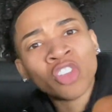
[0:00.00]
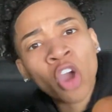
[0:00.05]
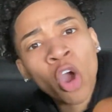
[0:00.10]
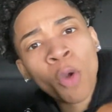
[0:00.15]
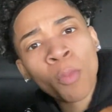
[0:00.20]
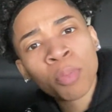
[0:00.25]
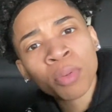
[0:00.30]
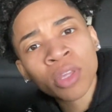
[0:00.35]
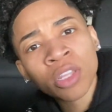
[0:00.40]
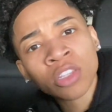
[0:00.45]

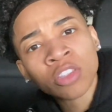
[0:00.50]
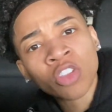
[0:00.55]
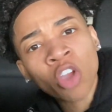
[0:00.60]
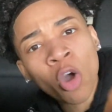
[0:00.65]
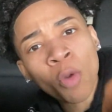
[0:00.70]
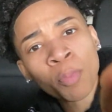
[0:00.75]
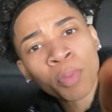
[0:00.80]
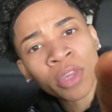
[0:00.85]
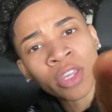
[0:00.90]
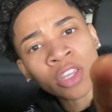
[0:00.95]
Don't be,
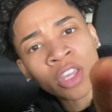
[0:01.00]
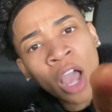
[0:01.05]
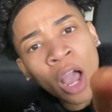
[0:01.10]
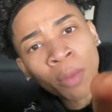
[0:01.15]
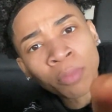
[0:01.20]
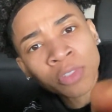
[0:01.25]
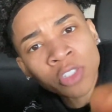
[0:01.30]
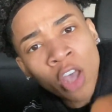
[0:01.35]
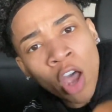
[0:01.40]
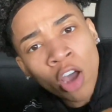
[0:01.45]
don't be,
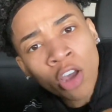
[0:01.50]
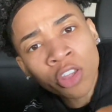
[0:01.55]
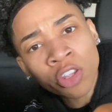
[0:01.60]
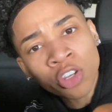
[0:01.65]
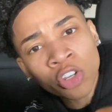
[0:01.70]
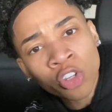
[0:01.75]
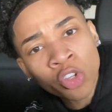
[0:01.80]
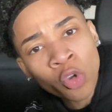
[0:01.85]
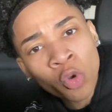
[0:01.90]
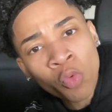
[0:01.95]
I'm
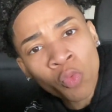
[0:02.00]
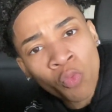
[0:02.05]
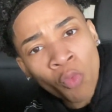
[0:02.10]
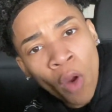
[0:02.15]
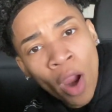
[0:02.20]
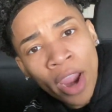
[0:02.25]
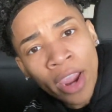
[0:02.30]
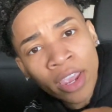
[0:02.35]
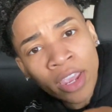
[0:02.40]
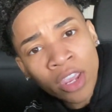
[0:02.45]
talking to you
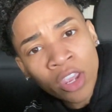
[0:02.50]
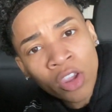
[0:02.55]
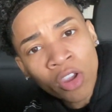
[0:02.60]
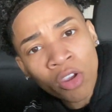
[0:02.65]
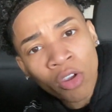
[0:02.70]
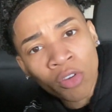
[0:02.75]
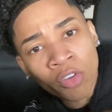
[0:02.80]
right here.